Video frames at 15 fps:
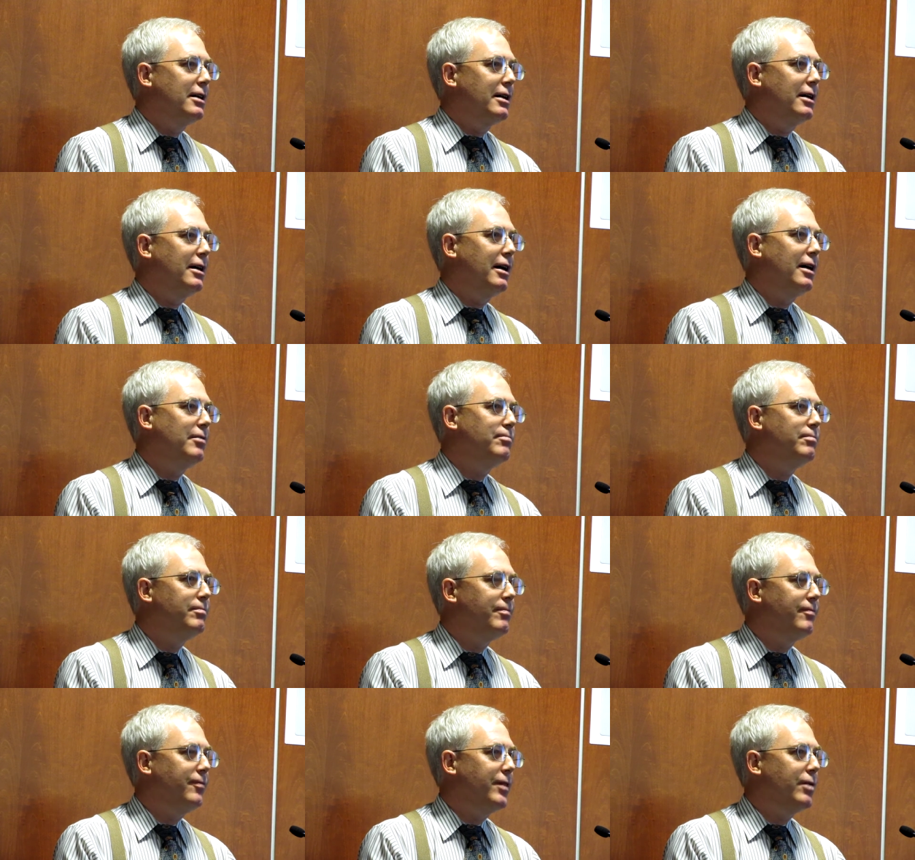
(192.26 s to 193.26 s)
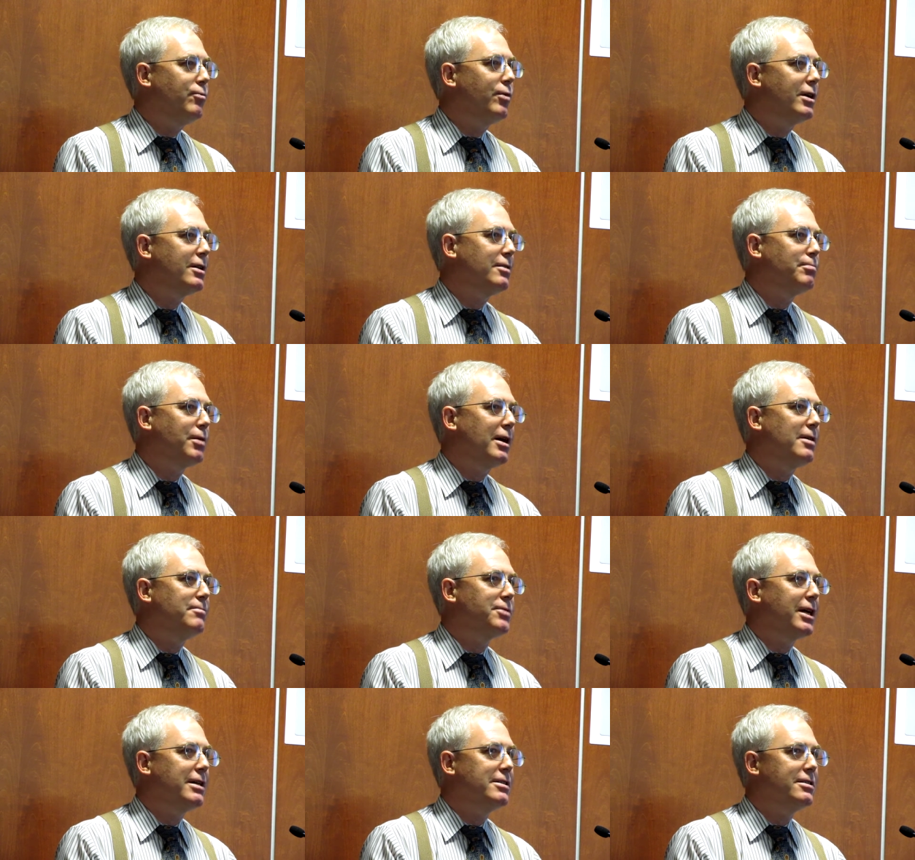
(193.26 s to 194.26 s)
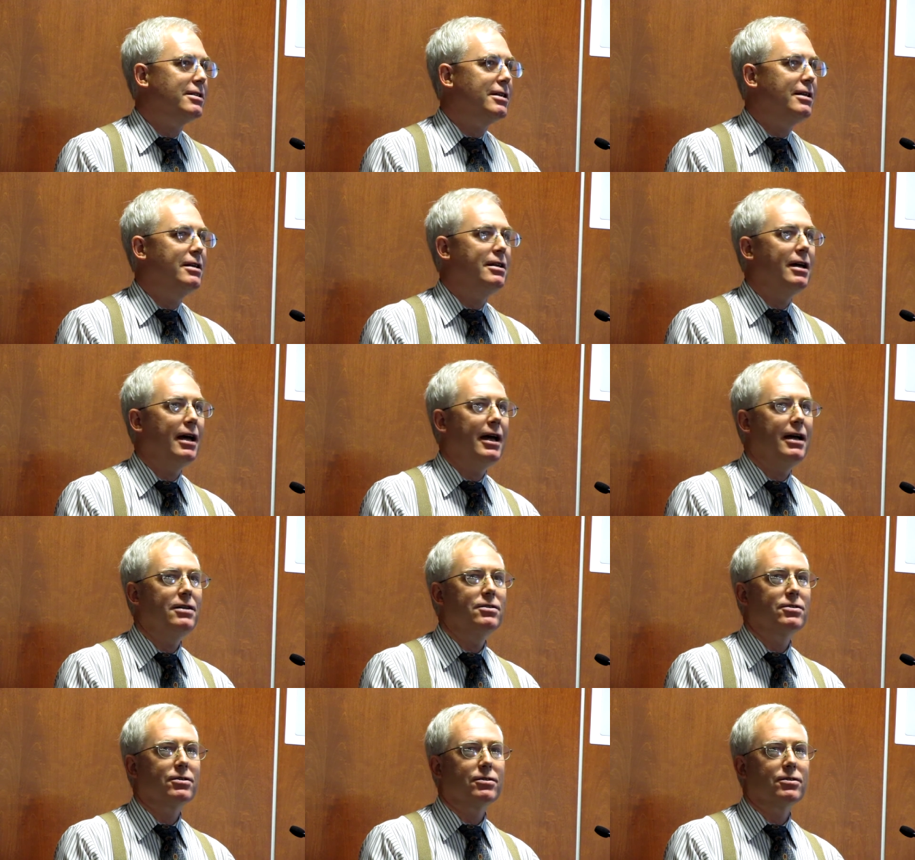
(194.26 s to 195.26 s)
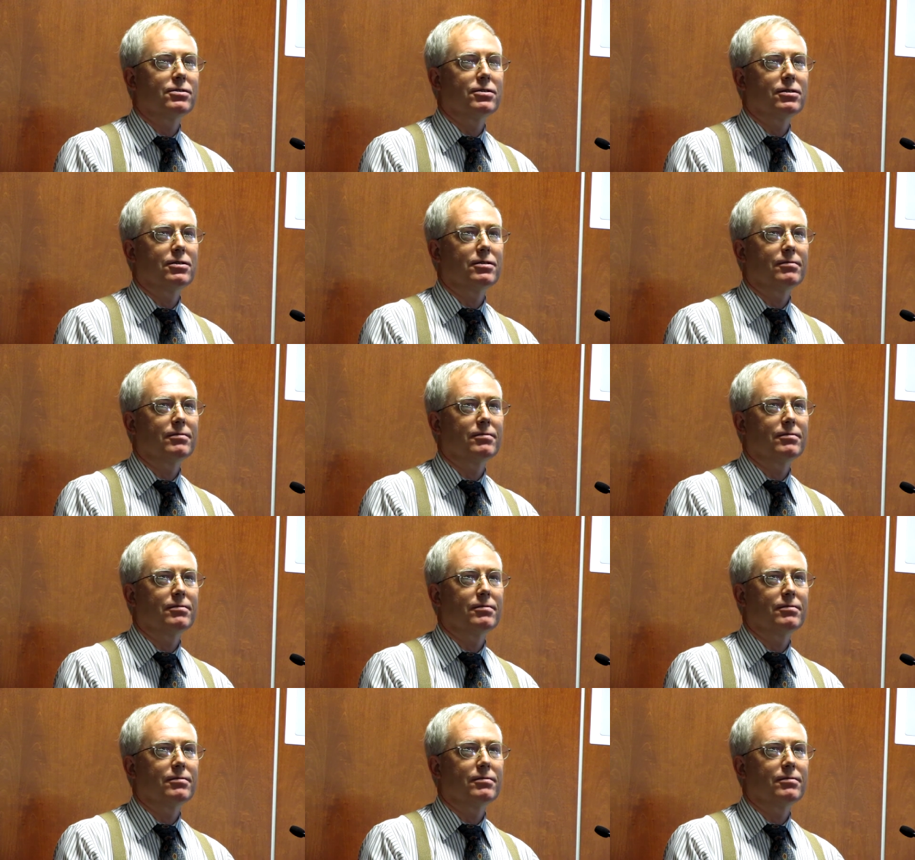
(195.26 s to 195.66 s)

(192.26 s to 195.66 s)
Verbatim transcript: Uh, one of the problems I see angels,